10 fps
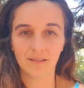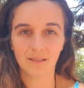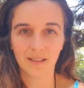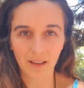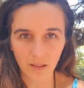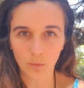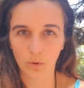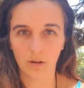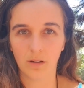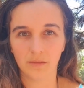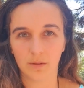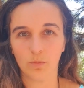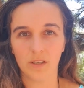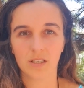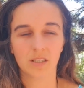in the world in
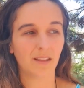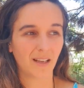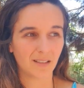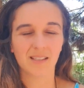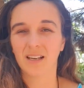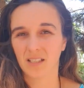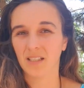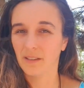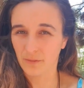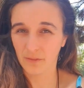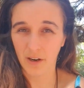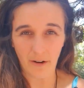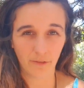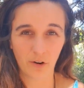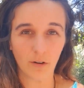which that is actually a very
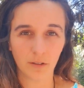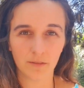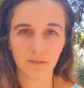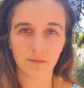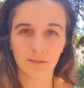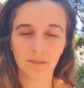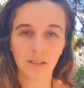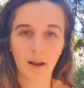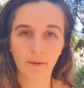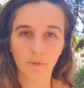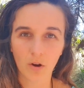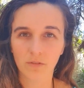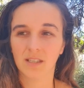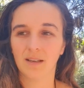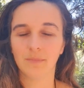foreign um,
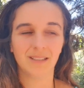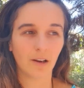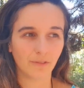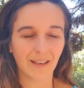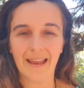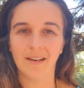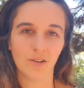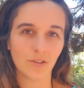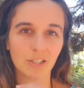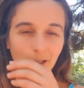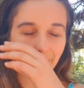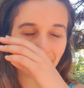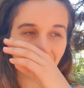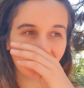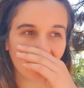concept of land ownership.
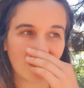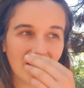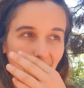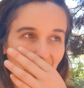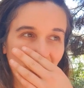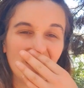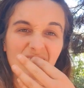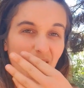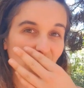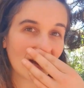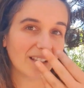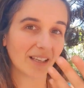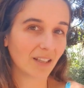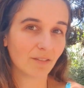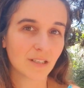You know, in Australia,
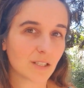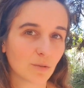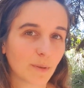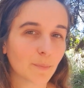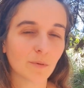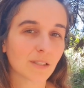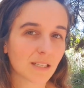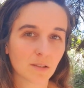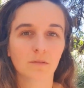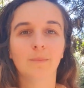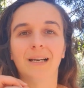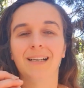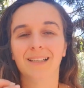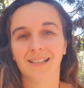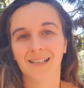the original peoples, it's all about
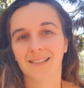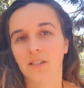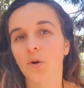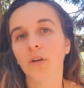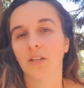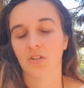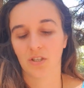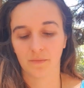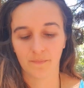custodianship.